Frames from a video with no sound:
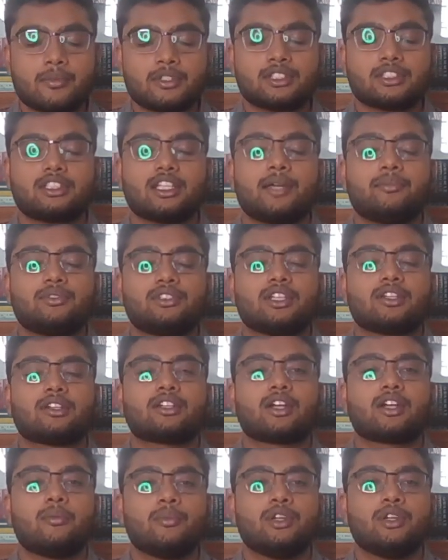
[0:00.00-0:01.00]
Samsung
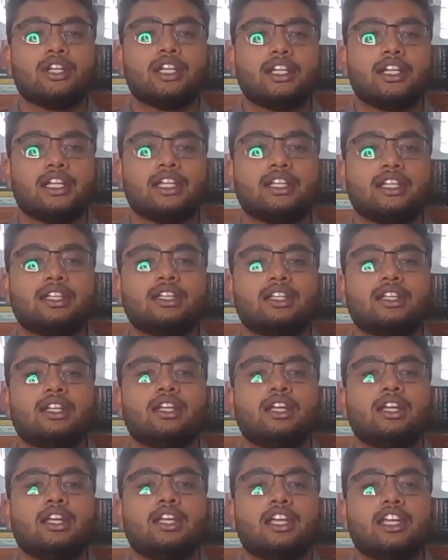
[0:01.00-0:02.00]
community
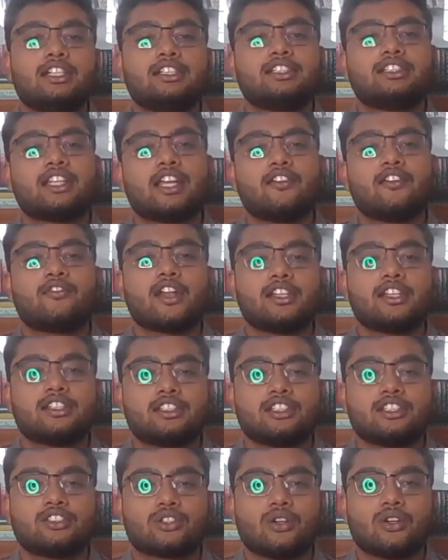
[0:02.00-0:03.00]
in San
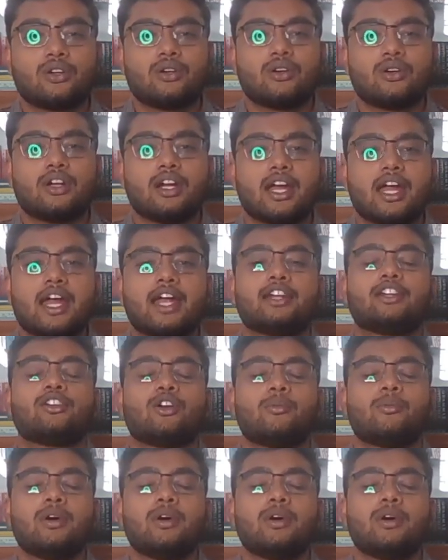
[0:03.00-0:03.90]
Francisco at Global